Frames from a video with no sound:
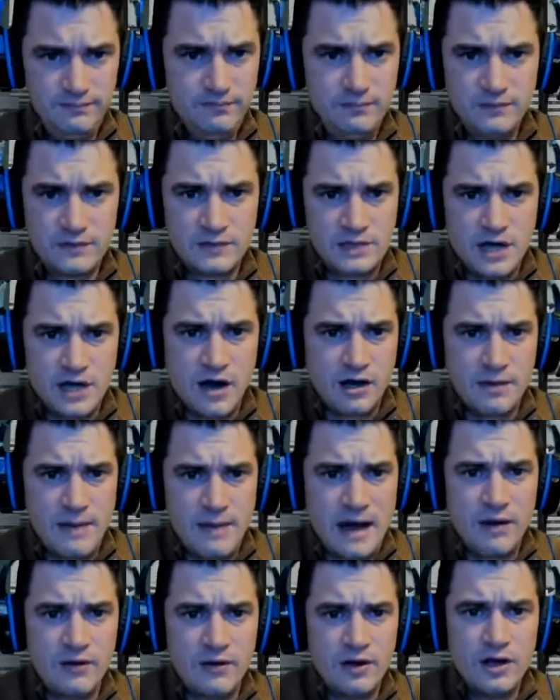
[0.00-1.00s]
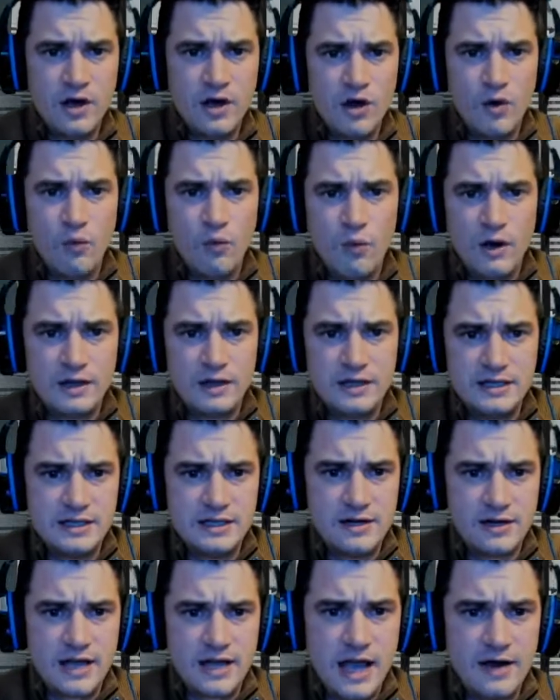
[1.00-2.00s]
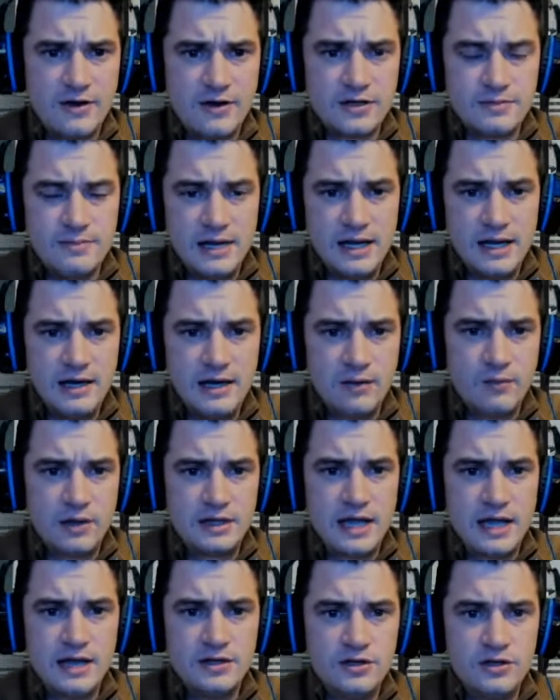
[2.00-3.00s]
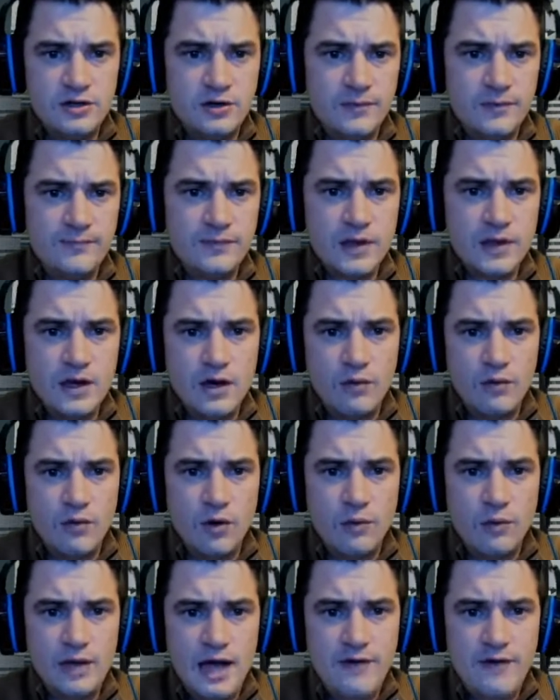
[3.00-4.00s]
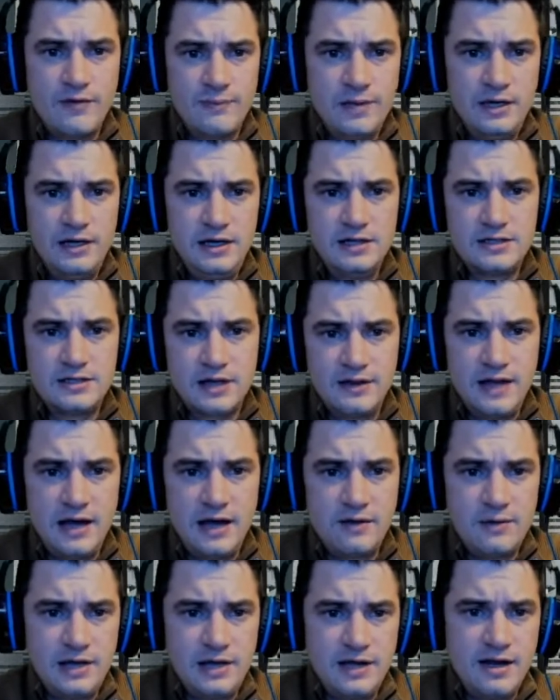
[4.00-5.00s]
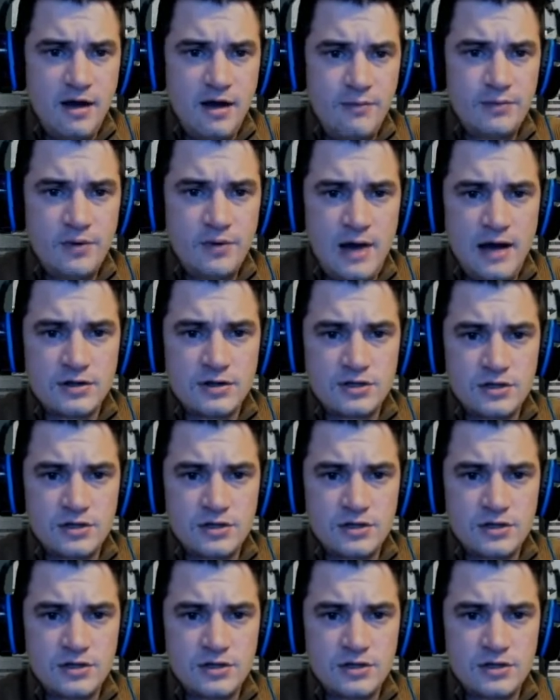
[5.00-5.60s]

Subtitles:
talk about what these indicators mean and what they do, well, we have opinions on that and we can help you out.